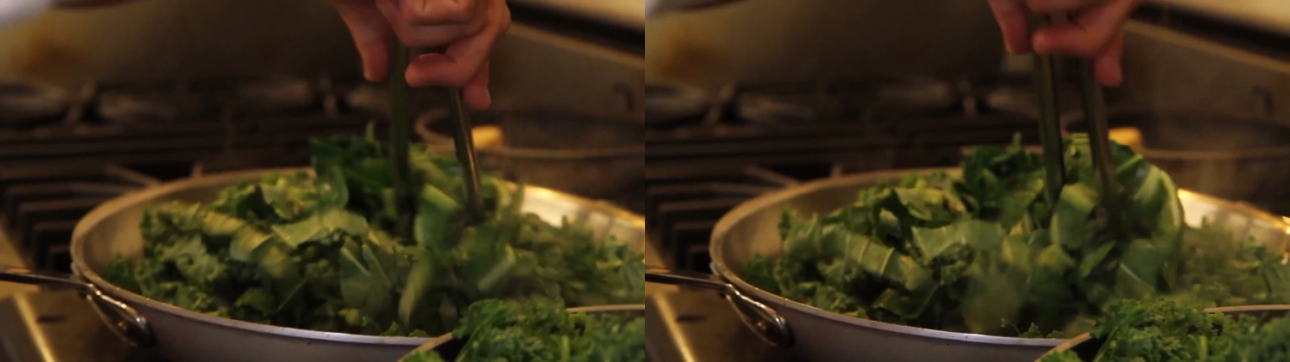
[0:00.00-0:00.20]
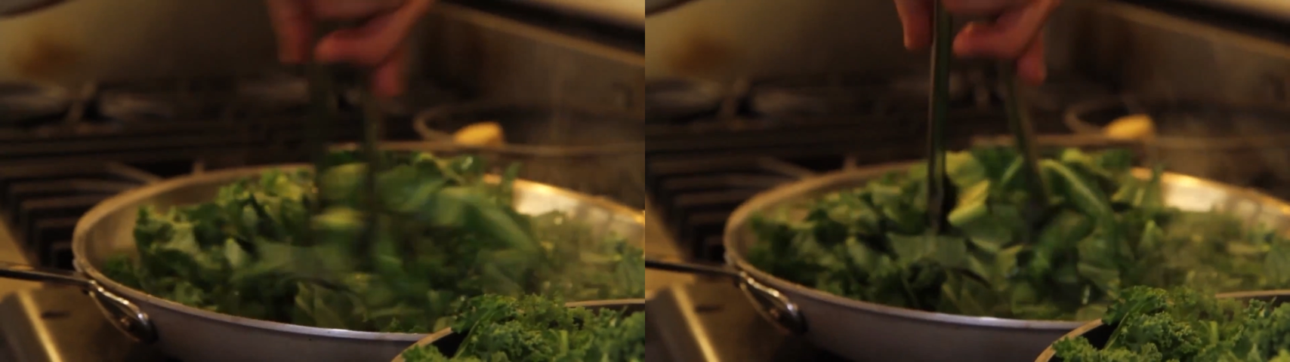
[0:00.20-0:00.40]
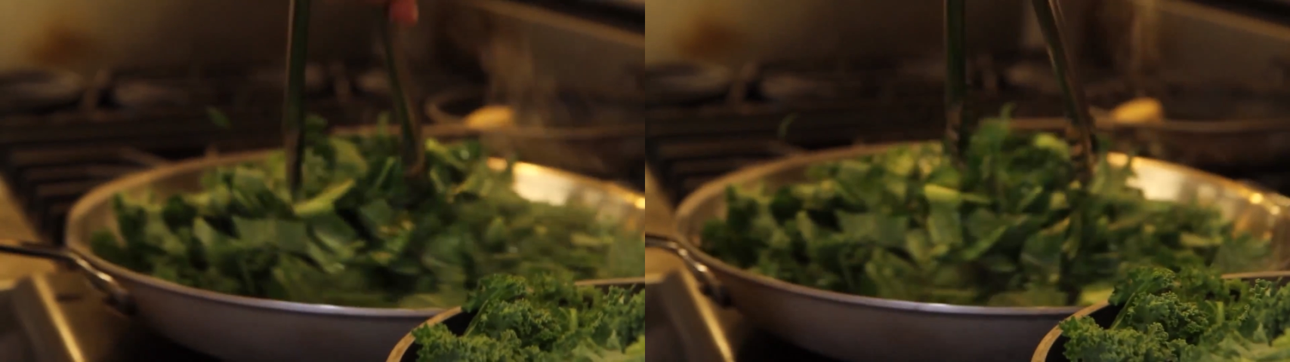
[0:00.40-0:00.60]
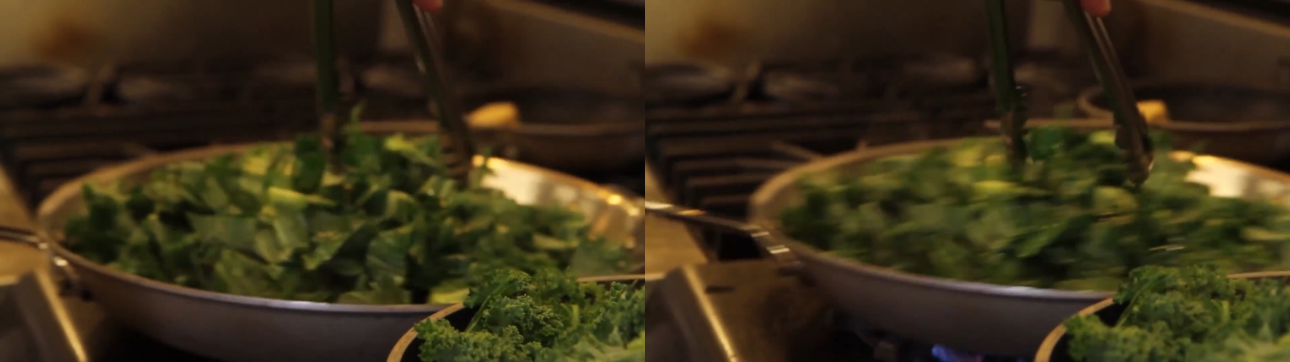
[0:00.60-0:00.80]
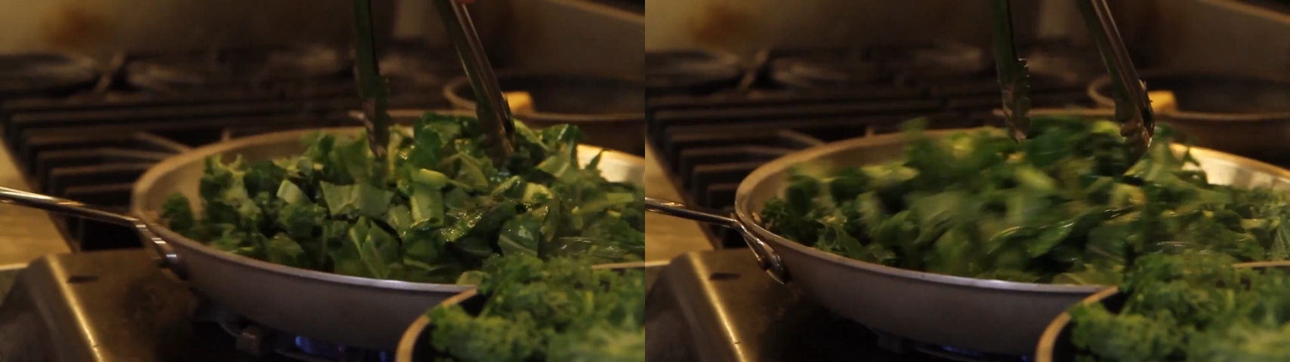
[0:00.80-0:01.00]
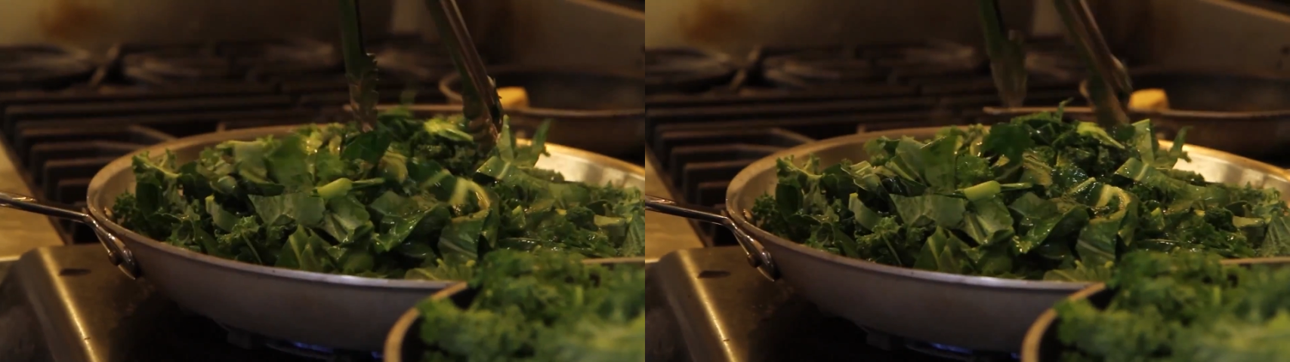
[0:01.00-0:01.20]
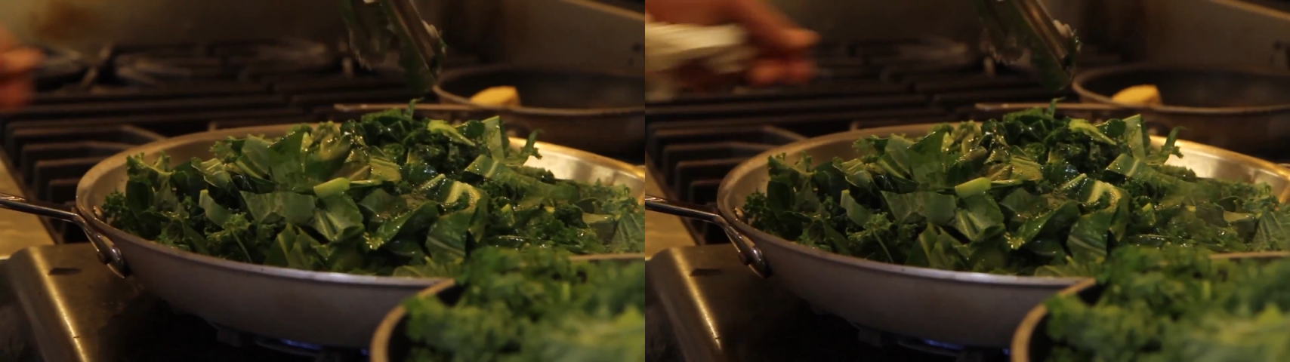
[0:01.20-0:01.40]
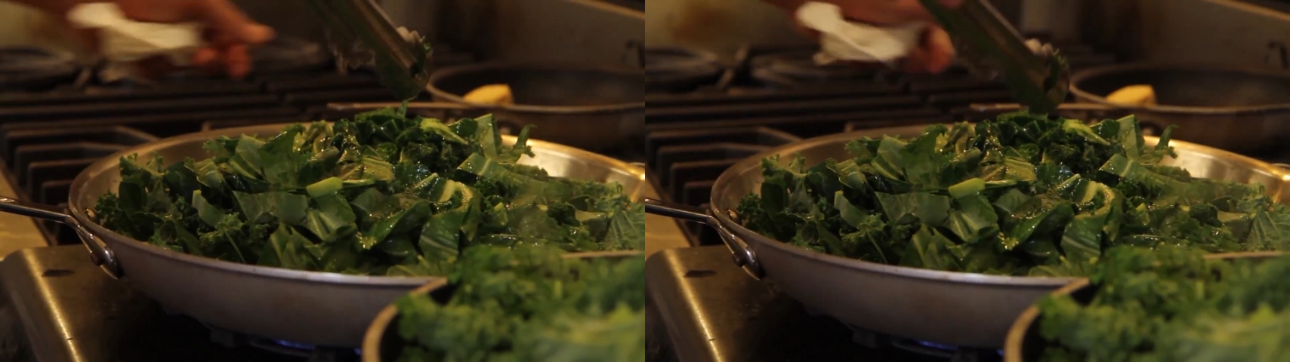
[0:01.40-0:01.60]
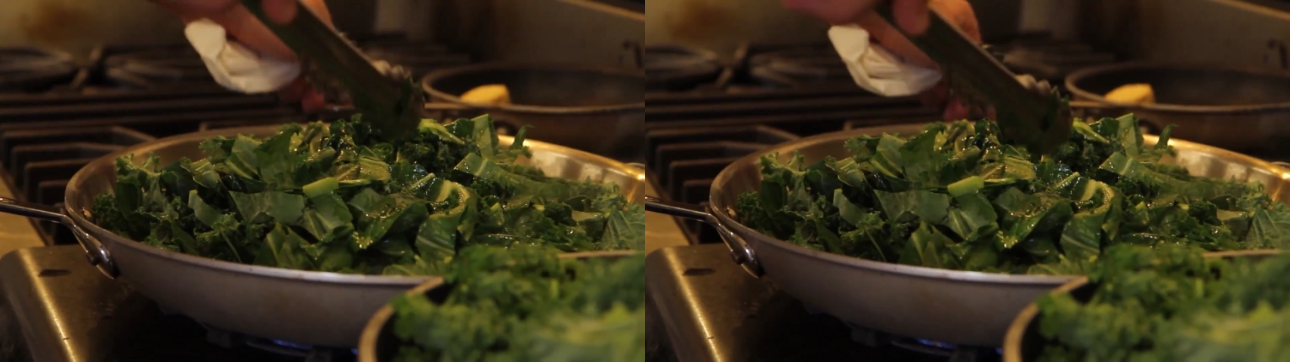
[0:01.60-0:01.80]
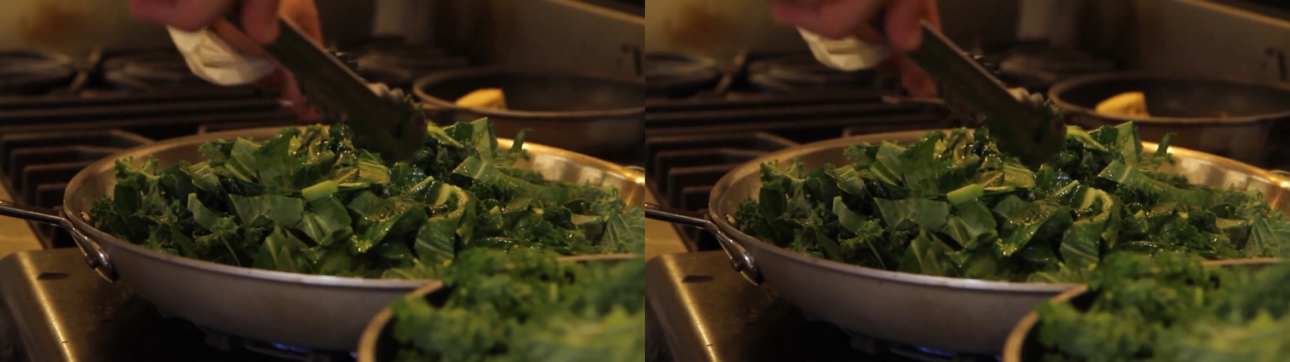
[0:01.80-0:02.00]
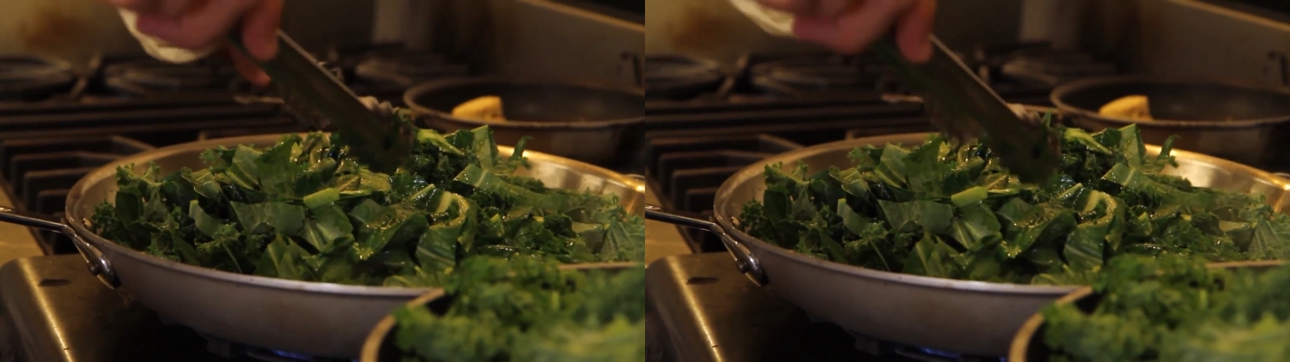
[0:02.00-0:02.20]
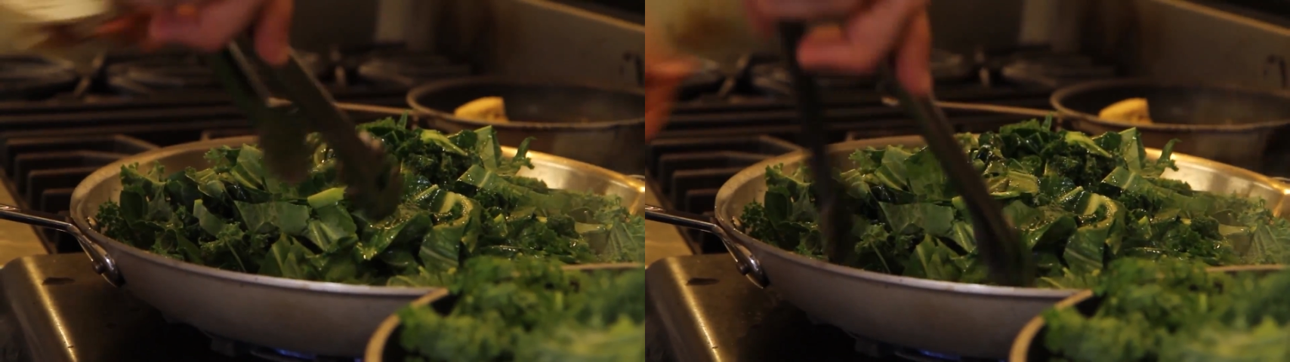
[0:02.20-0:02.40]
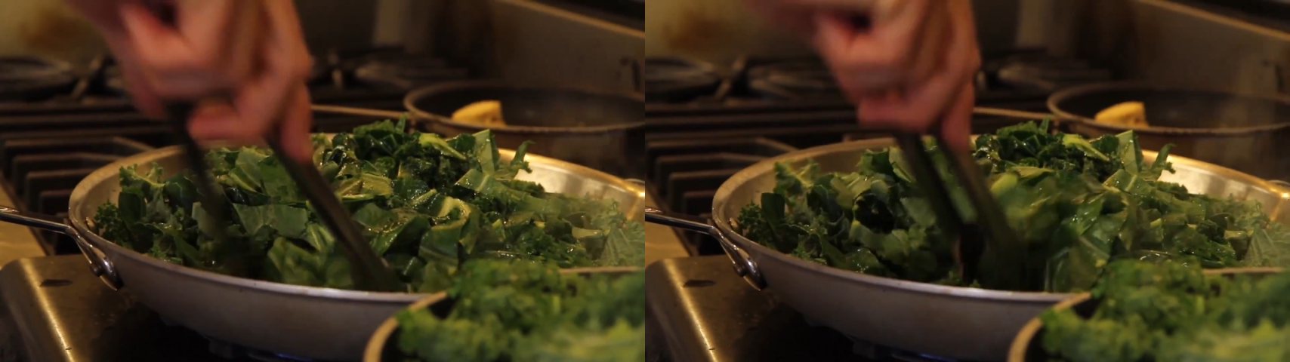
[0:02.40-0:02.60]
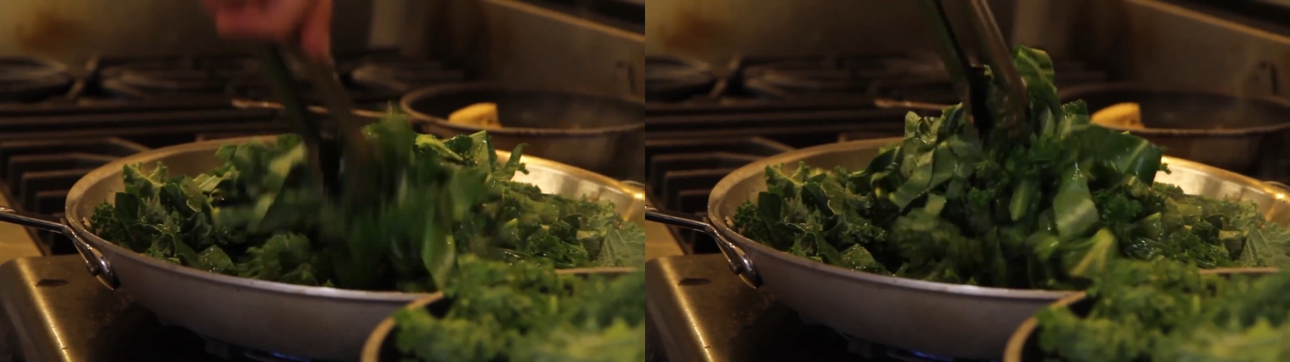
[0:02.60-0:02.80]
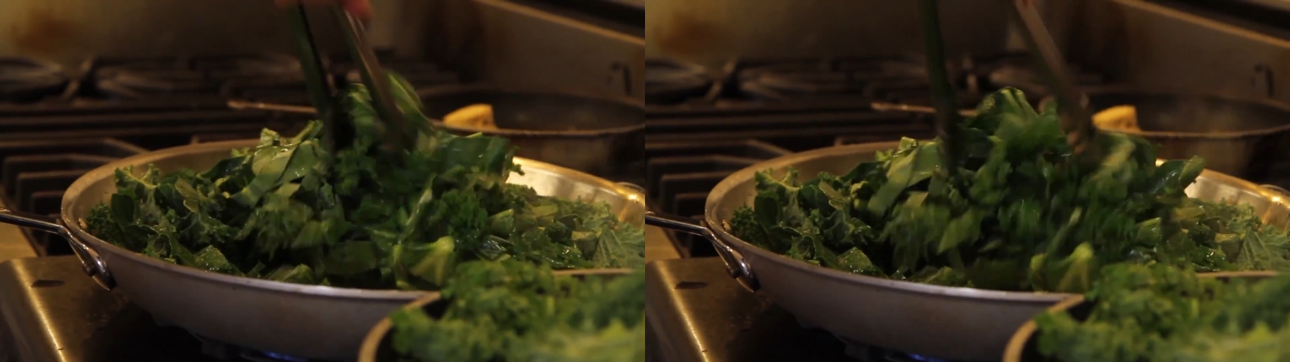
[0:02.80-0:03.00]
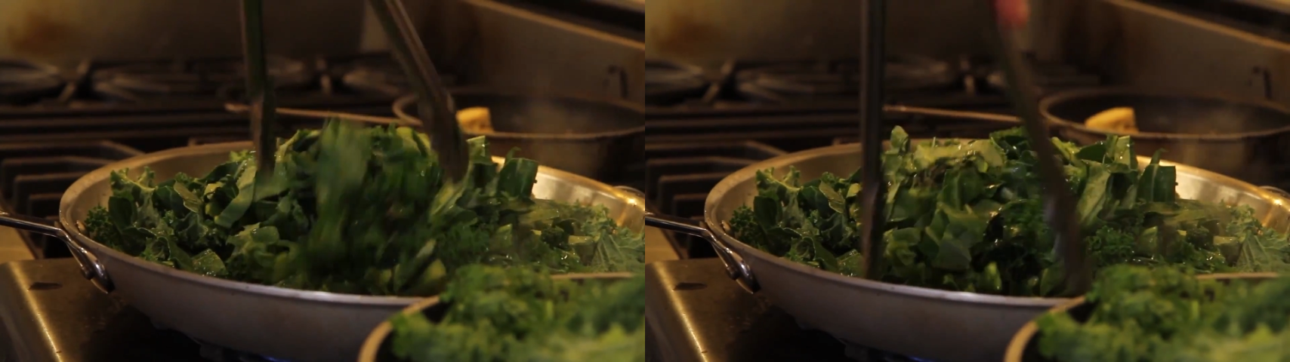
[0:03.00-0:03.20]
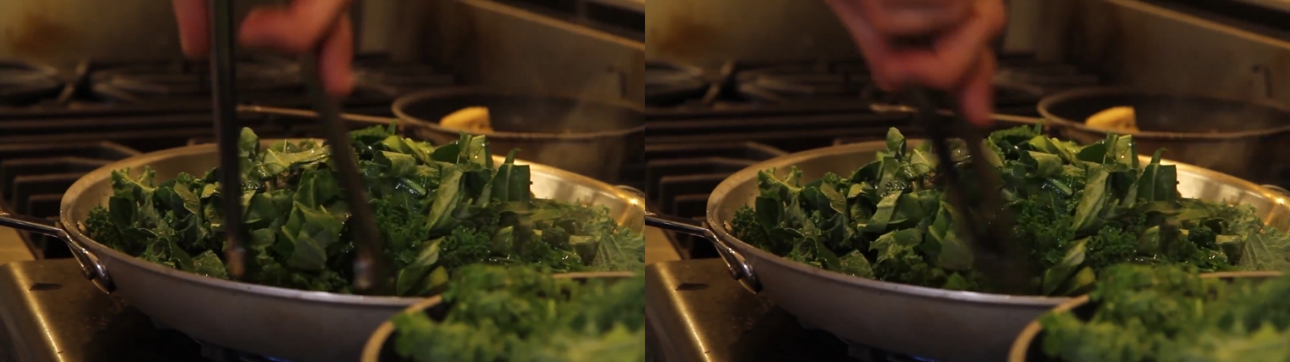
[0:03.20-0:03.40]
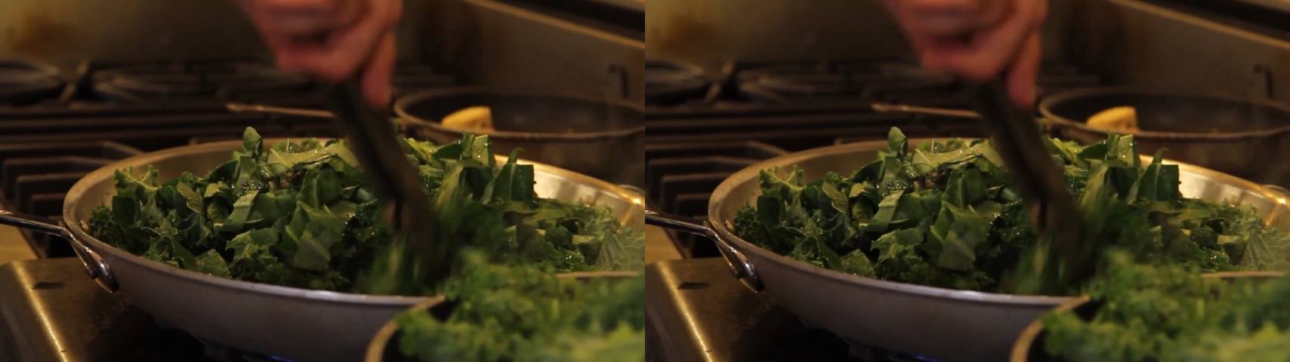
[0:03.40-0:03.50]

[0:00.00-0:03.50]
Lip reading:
Nobody's mouth can be seen.